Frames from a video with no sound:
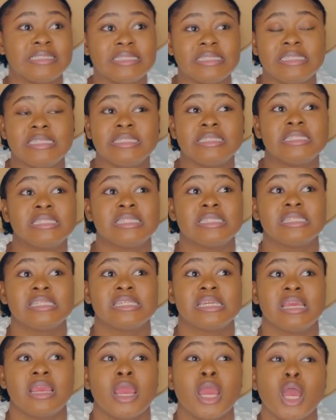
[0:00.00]
did
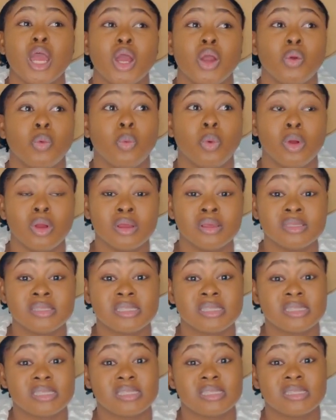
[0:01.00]

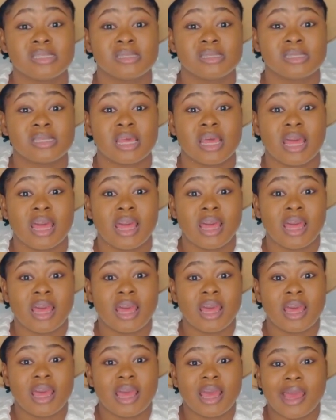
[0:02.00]
was
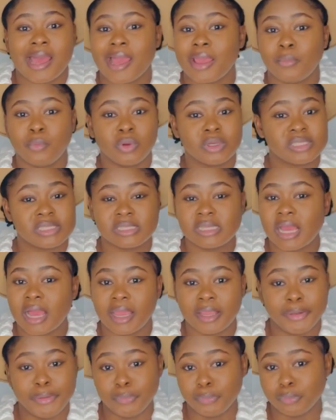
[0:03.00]
I wasn't
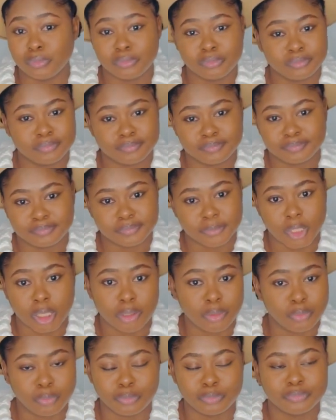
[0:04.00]
hiding.
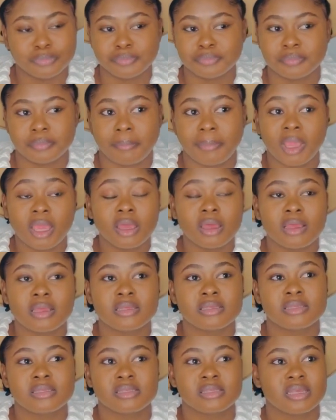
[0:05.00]
No,
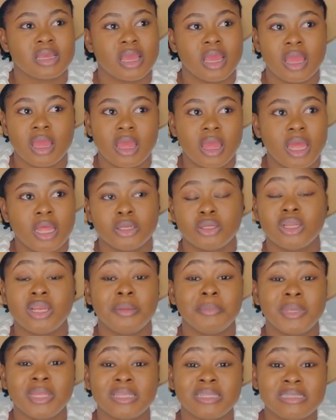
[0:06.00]
because don't
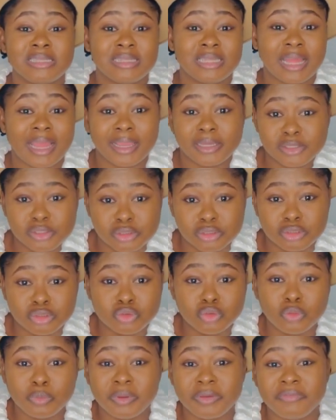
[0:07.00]
let me lie to
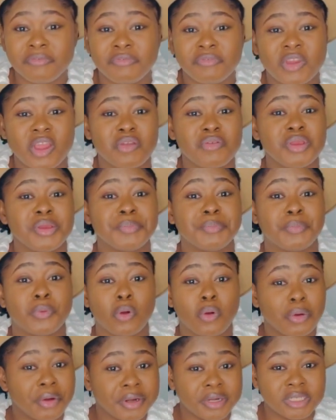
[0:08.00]
you, you'll be very
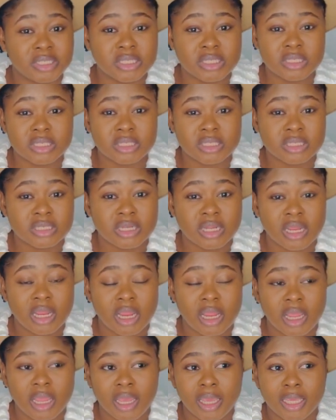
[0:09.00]
bored.
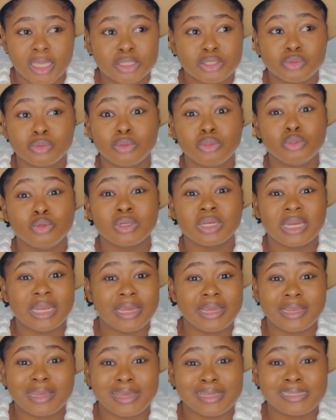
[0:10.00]
It will look
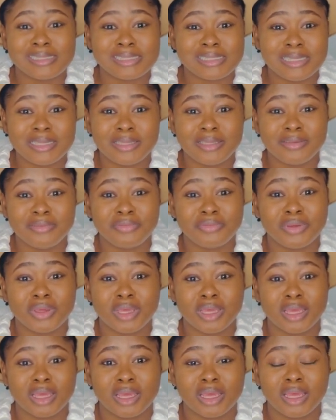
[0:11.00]
like as if
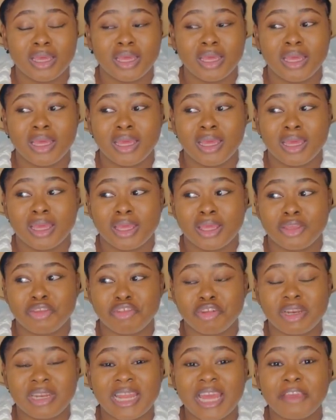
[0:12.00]

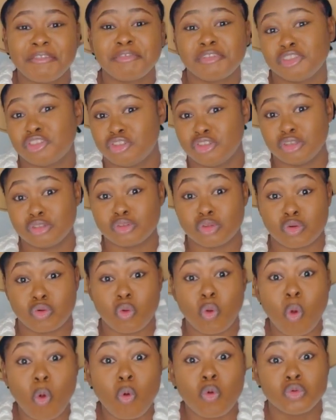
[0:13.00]
your life is just on
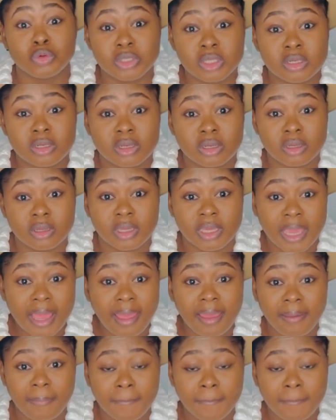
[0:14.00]
hold. Yeah,